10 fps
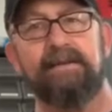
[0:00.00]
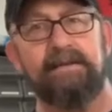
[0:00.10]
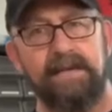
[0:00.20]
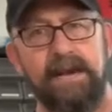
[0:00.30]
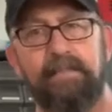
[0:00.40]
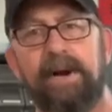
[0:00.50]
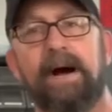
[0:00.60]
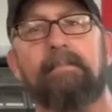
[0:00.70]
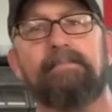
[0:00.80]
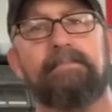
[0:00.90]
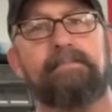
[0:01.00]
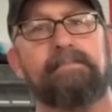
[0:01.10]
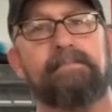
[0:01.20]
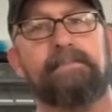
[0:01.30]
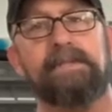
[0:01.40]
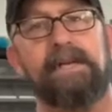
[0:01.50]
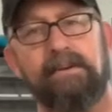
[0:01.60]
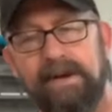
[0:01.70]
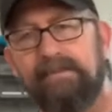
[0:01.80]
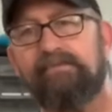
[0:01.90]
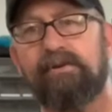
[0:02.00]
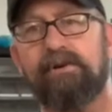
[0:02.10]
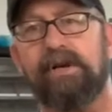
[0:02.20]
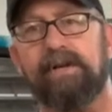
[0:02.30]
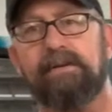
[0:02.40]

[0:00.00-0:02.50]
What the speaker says: Keep it up. And it'll make them feel good.